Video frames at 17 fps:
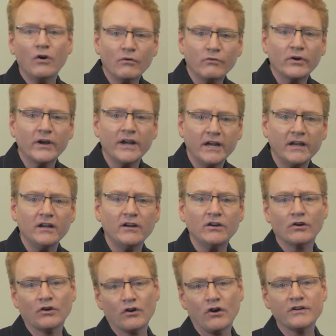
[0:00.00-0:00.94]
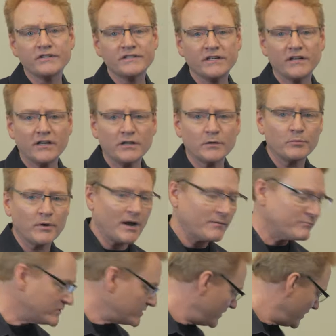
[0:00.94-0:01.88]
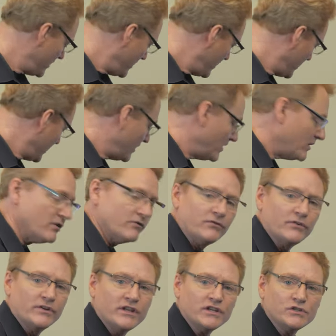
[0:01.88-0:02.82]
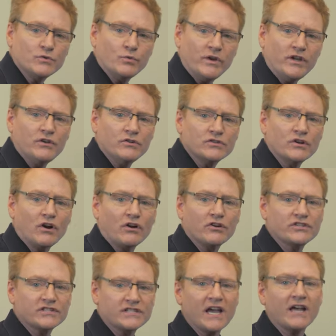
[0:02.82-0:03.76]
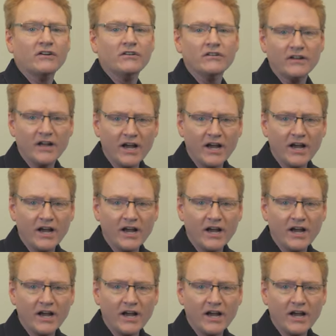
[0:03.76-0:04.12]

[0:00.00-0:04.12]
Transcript: overheating or causing other problems. For this, we use our Saturn